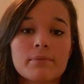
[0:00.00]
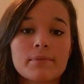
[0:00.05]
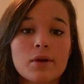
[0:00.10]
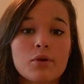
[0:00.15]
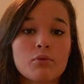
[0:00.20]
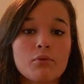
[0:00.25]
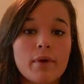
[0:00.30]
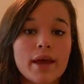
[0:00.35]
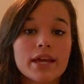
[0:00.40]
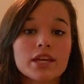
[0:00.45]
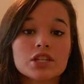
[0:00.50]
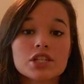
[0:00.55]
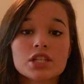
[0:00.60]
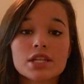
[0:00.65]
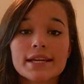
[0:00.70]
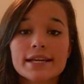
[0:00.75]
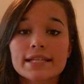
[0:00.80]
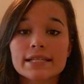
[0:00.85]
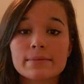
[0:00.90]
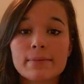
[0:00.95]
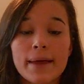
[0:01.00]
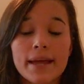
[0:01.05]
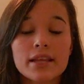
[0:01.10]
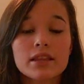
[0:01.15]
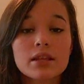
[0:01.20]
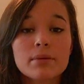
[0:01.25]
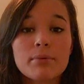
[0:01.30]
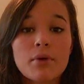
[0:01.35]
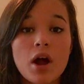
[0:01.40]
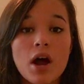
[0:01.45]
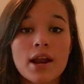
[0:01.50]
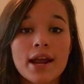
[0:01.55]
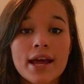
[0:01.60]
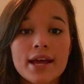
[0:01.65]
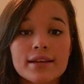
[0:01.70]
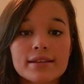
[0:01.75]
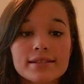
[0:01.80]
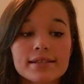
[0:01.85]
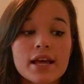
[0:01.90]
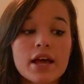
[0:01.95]
From the way she explained the
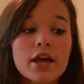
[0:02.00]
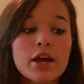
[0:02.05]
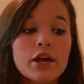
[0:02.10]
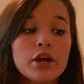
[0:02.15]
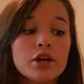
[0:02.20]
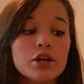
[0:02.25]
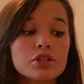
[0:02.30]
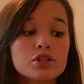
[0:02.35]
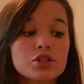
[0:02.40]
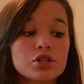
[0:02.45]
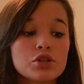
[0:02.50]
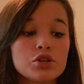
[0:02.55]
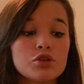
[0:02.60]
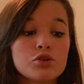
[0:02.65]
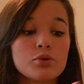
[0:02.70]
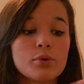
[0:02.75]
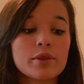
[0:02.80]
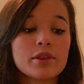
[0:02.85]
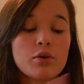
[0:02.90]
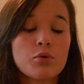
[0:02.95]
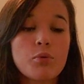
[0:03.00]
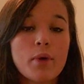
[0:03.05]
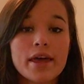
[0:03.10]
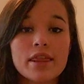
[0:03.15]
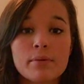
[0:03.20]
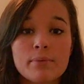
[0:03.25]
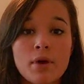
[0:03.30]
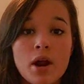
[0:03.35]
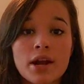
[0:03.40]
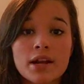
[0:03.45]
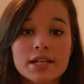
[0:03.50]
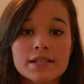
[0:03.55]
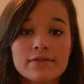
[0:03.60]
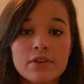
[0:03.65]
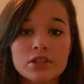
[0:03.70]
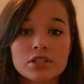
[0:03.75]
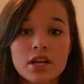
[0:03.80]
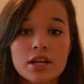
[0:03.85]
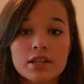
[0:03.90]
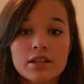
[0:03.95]
products to the way the products
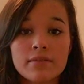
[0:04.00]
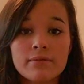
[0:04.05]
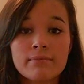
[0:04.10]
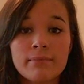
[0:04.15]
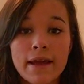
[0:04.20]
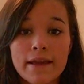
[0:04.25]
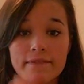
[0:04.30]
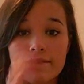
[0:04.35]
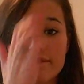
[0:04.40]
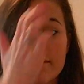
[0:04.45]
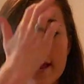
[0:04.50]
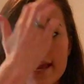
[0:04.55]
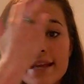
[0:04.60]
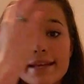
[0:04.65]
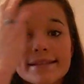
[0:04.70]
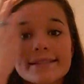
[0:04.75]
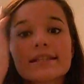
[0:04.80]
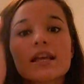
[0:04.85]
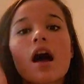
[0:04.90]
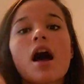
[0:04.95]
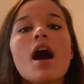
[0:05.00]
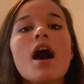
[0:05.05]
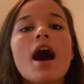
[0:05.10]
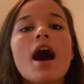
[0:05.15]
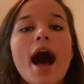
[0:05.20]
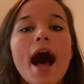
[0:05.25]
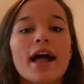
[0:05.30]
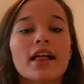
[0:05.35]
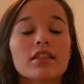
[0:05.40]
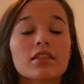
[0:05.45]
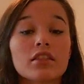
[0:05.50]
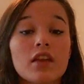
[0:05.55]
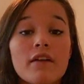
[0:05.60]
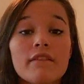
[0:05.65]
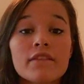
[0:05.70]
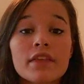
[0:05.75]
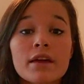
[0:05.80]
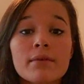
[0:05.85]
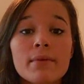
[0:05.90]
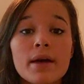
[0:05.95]
felt on my face, I
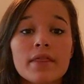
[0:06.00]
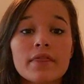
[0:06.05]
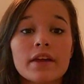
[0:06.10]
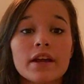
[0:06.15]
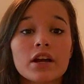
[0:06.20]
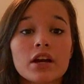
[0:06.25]
love them.